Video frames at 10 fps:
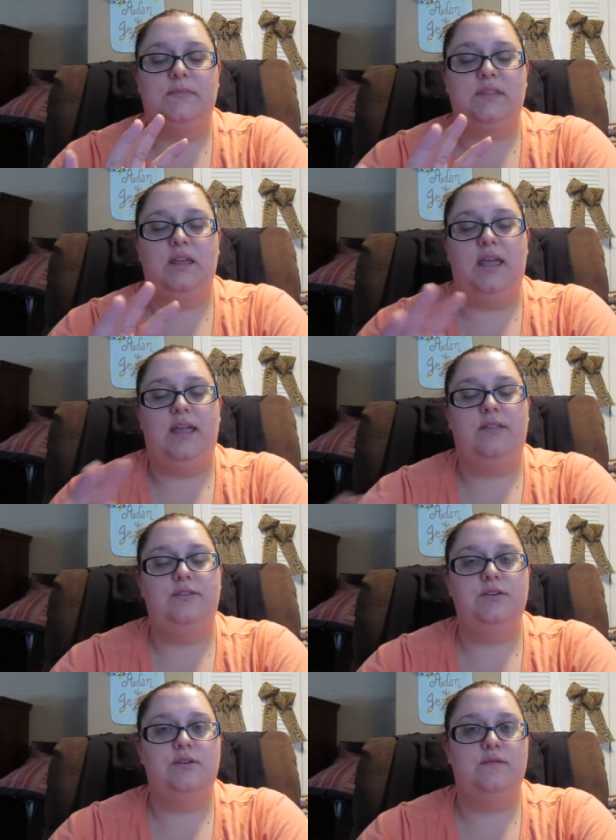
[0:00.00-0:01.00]
like
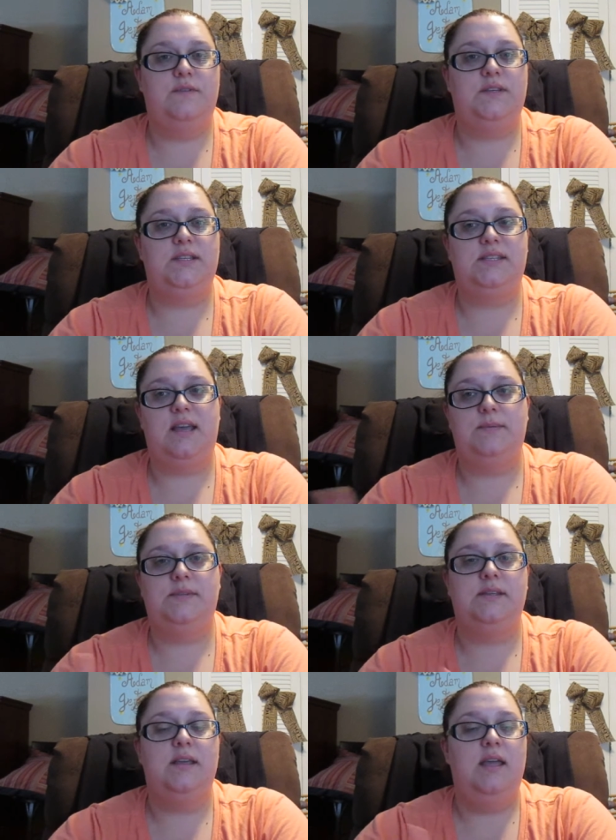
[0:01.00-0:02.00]
250
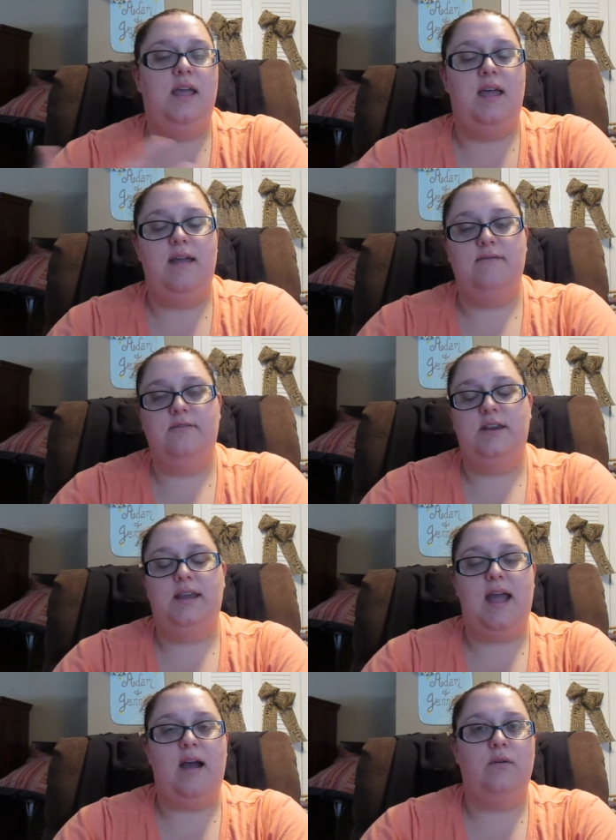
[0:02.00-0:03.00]
steps
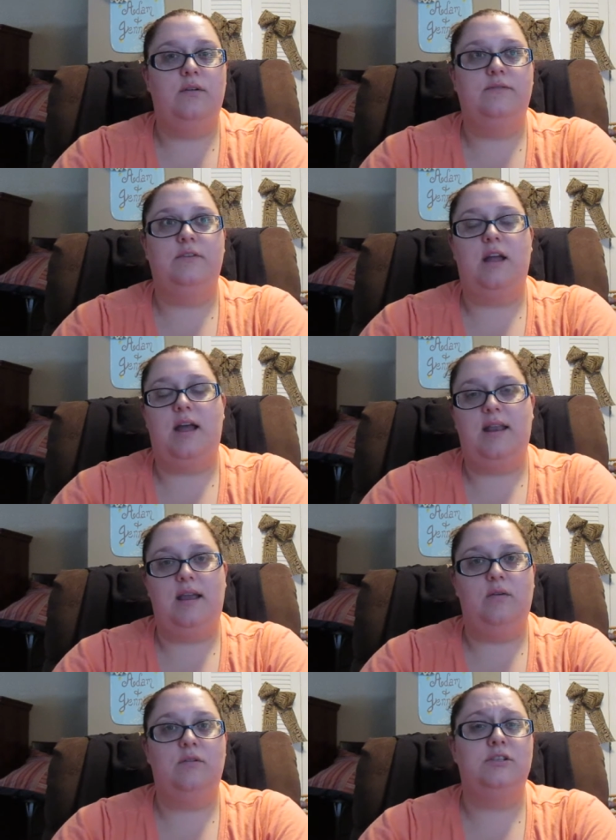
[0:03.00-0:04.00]
every hour for 9
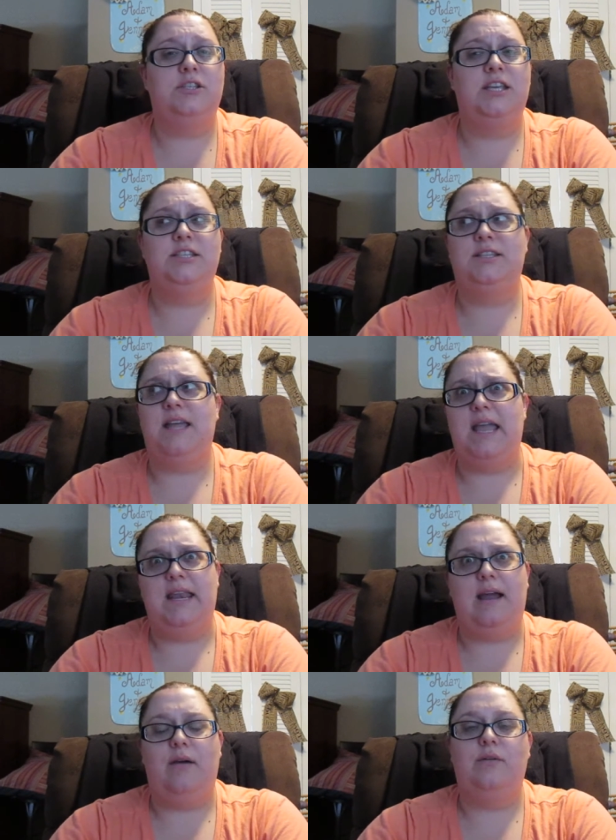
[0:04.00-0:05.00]
hours, change it to
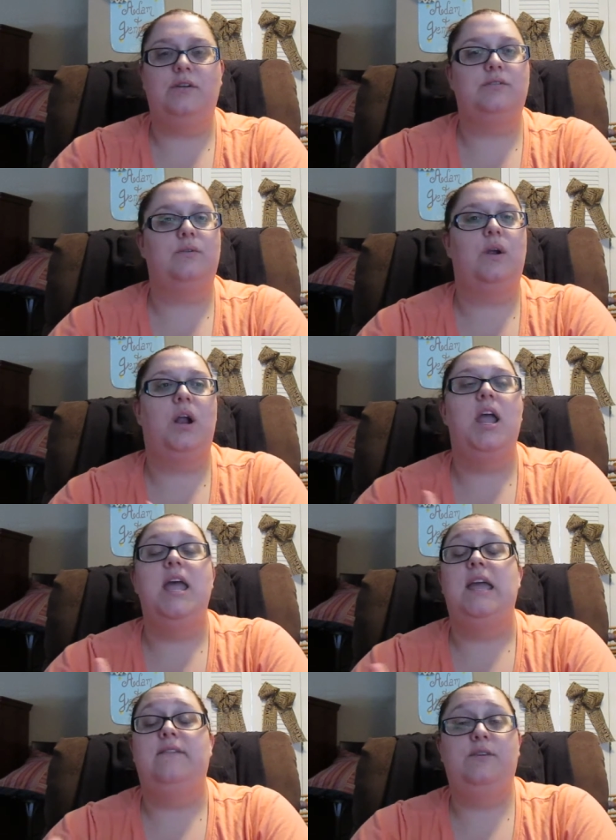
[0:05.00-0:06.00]
8 hours. Or
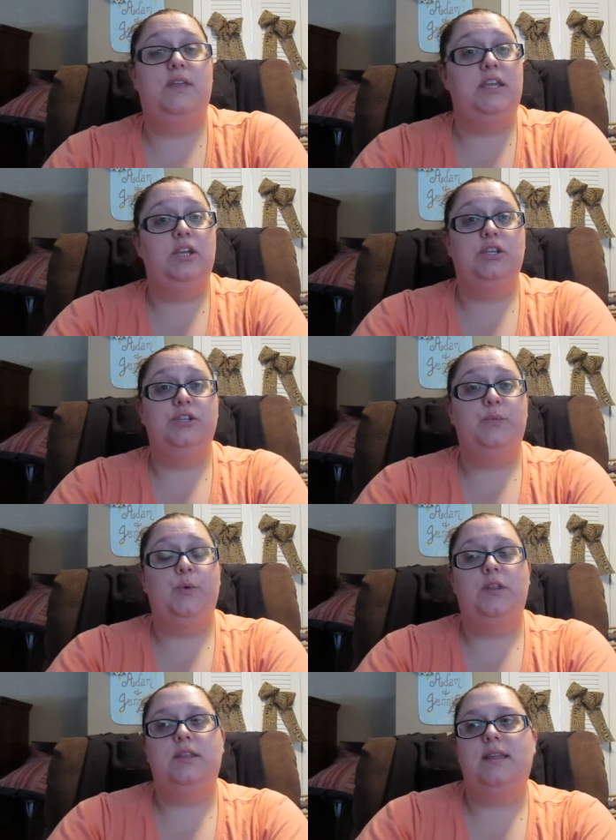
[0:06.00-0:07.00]
if you think you can do
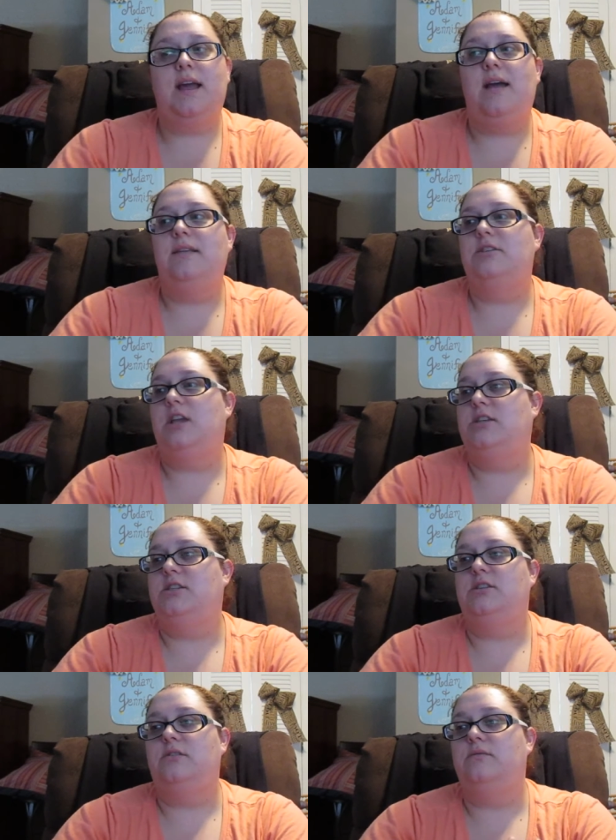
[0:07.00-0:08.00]
more than that, change
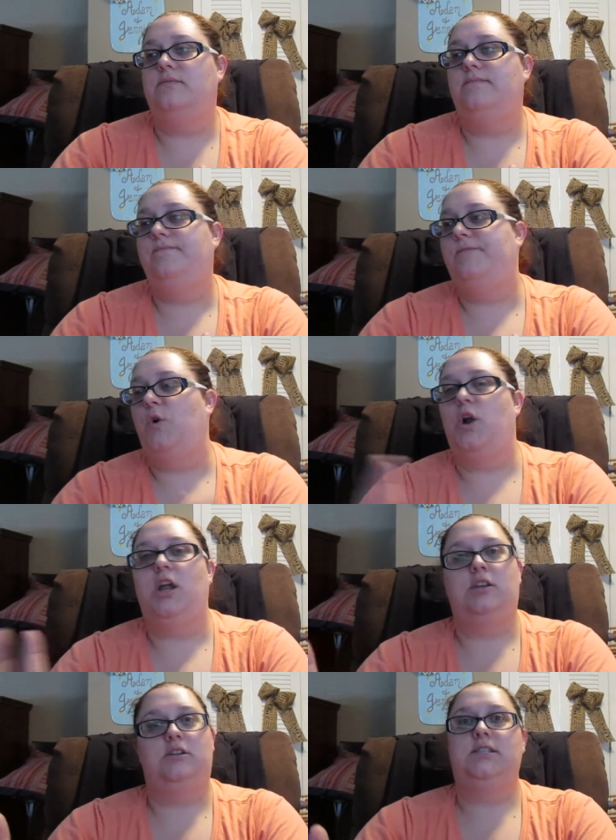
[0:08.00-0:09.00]
it to
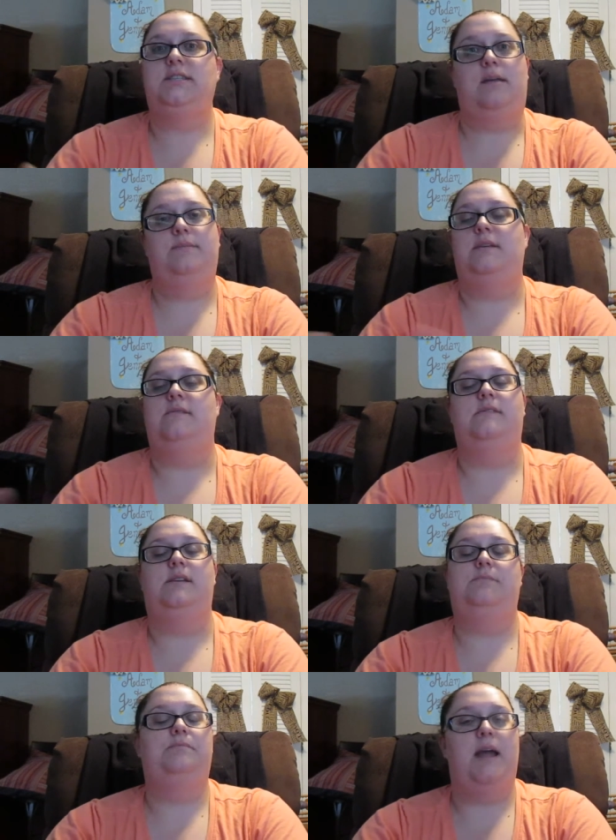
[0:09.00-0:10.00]
400 steps
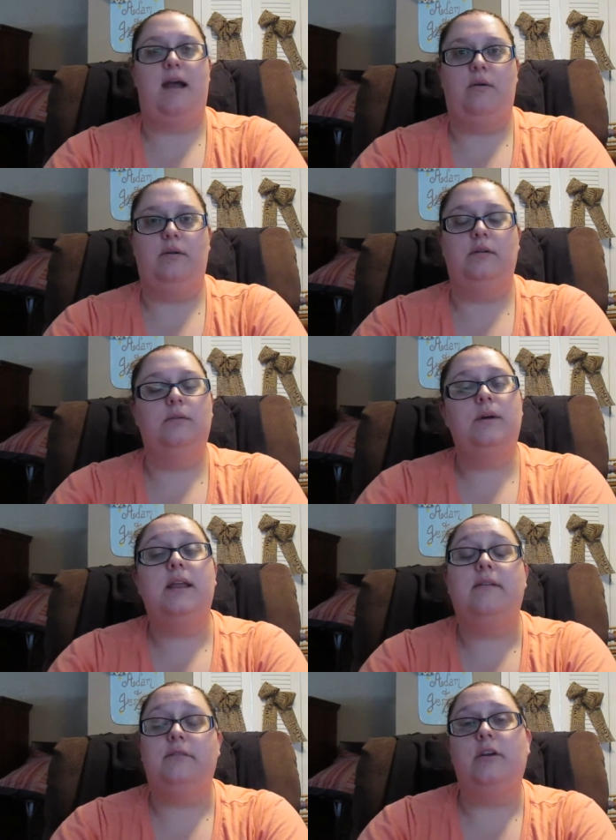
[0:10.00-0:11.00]
every hour, or
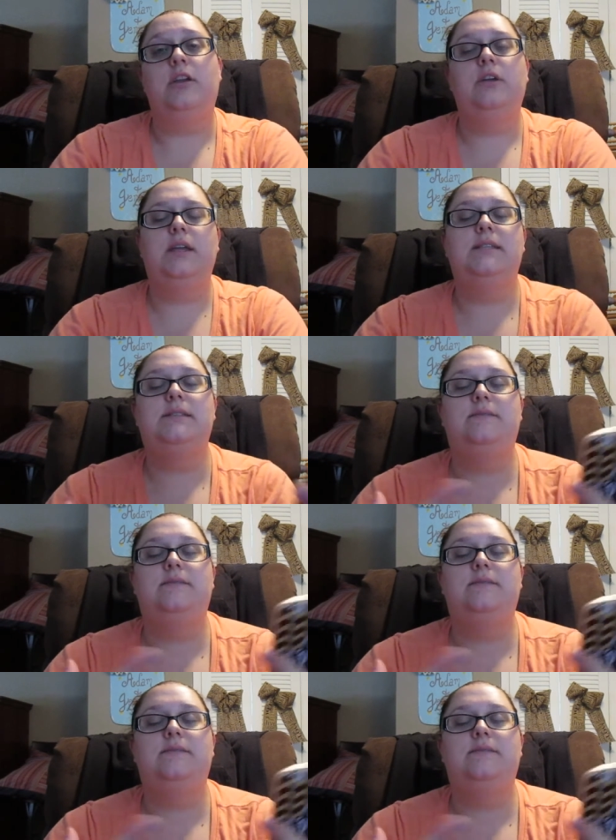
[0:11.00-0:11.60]
whatever. You can